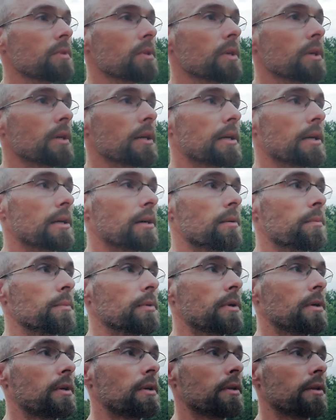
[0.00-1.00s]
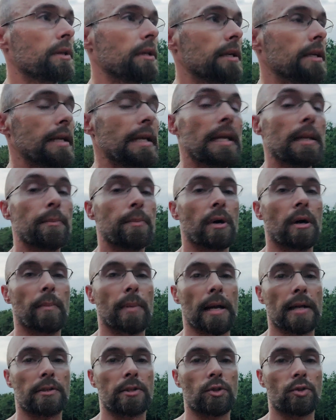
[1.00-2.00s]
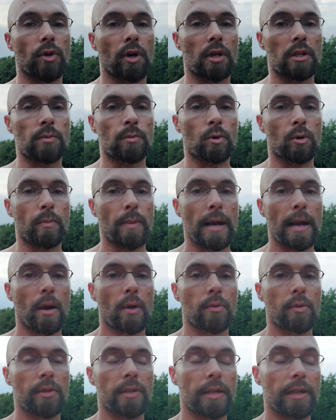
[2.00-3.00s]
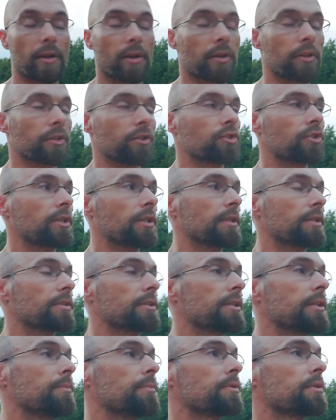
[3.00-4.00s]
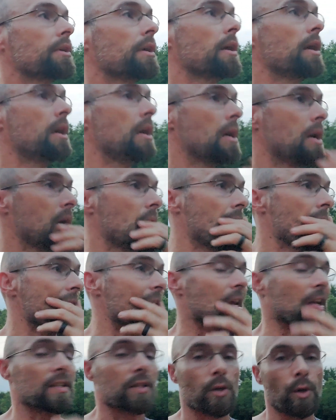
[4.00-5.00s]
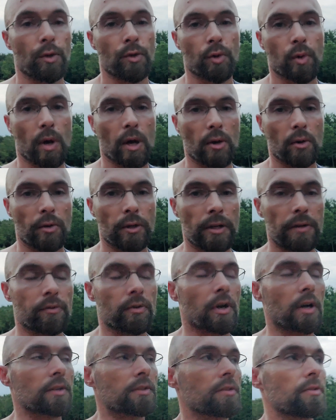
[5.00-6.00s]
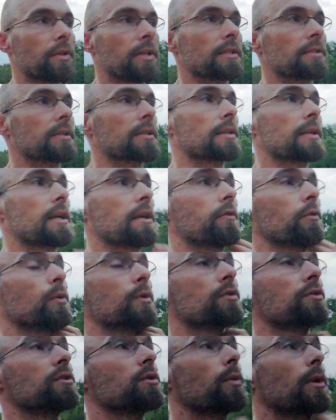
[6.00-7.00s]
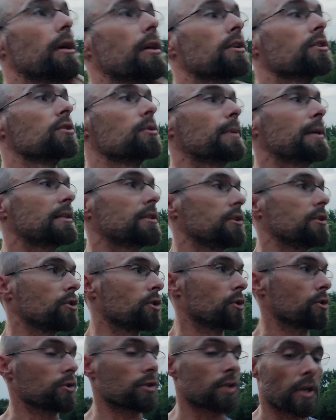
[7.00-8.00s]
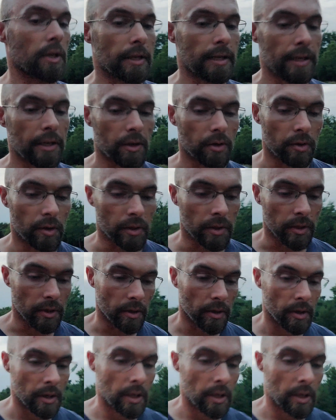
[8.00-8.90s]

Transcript: The heat pump actually draws more power than the air conditioning, it seems. It has to go through auto defrost and things like that every once in a while, so basically it turns on a heater in there.